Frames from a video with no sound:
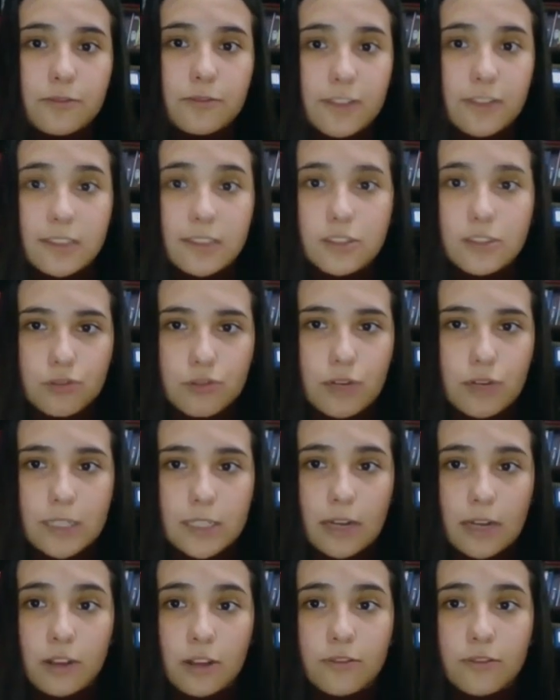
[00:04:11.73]
feel
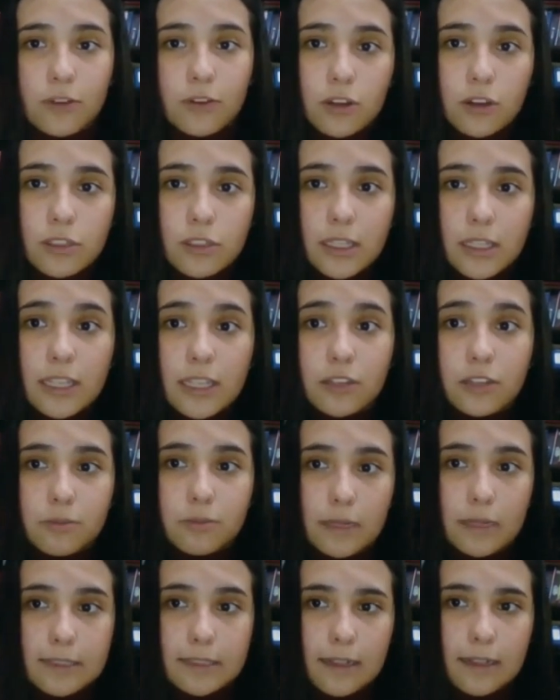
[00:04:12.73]
stressed and not focusing on your
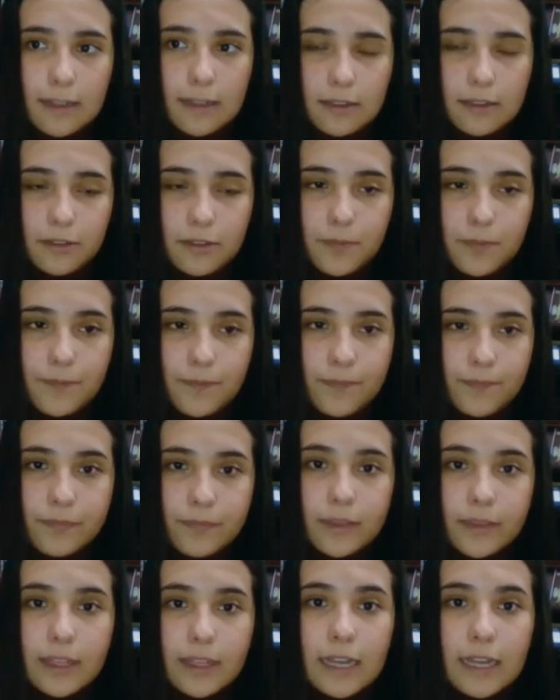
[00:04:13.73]
mental health.
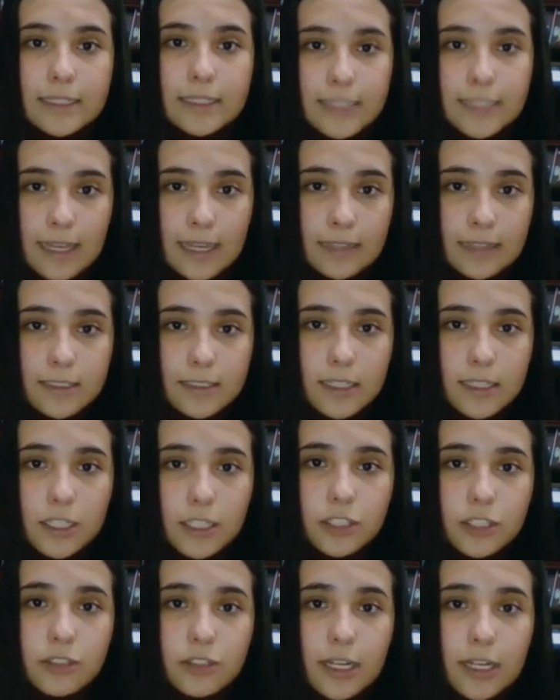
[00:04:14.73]
At the end,
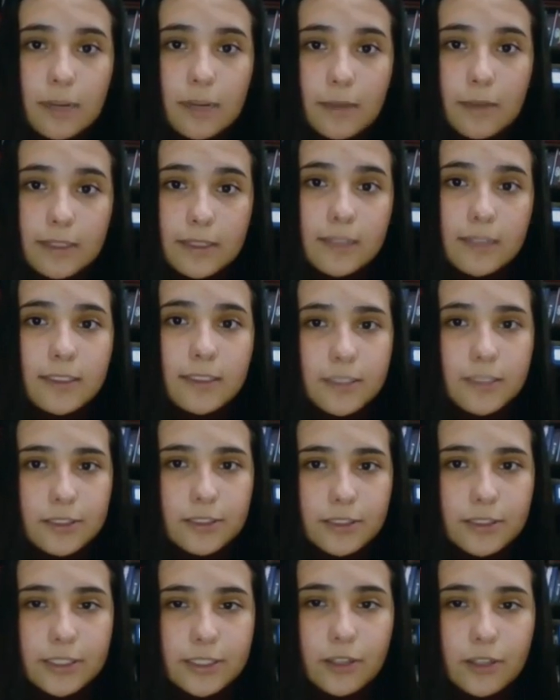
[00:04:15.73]
you get a mental
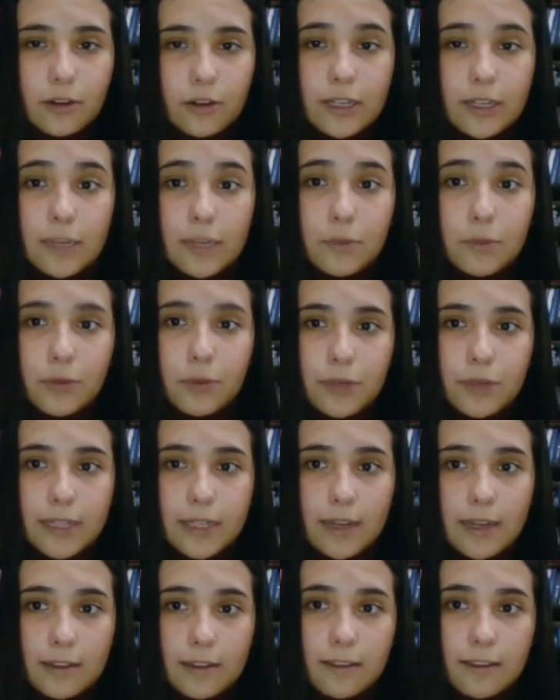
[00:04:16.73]
disorder or inappropriate
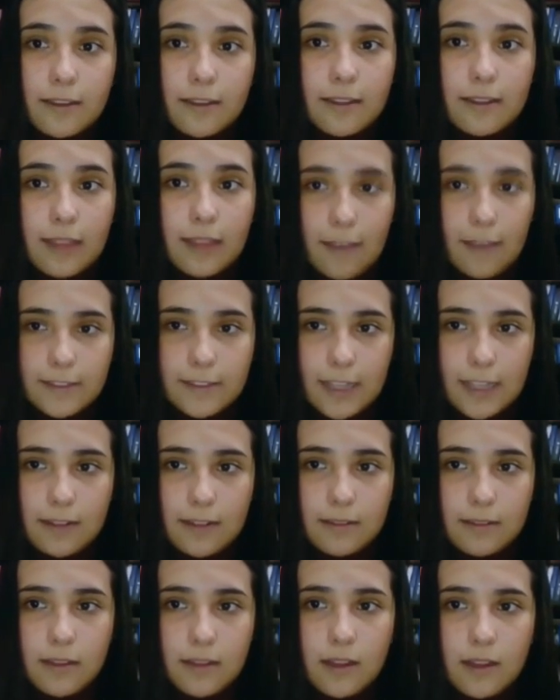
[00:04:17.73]
healthy
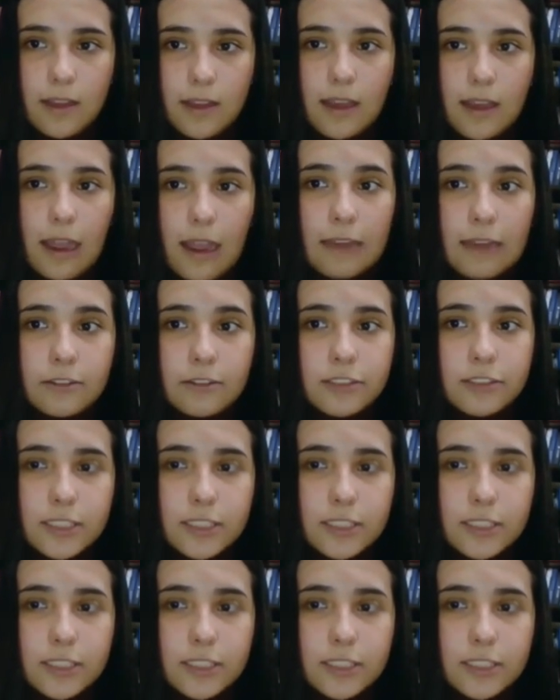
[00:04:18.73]
lifestyle. Another